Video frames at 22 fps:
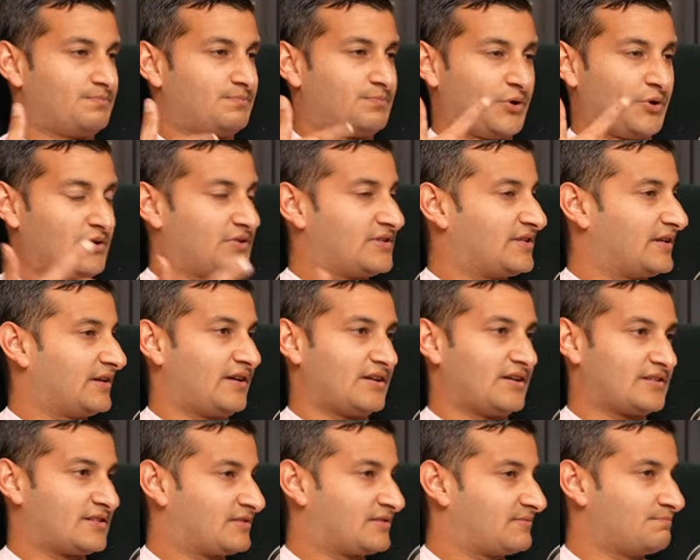producing
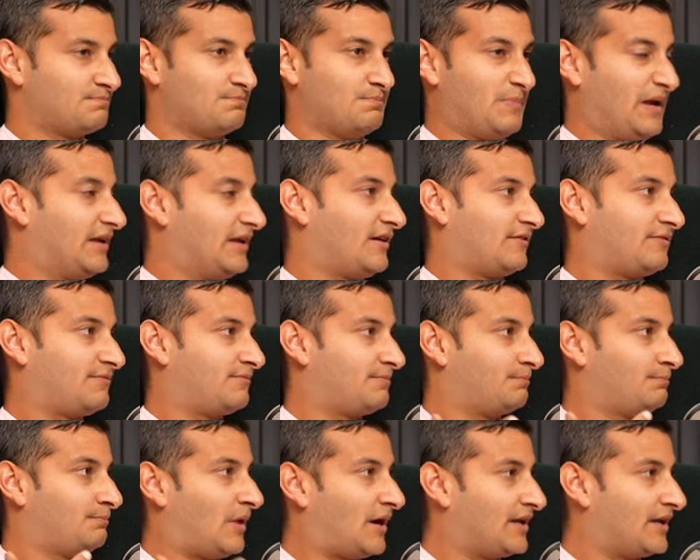us me enough
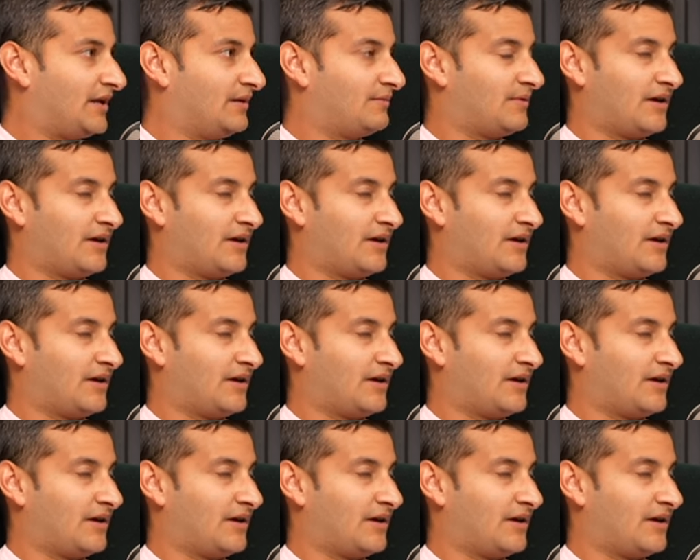money.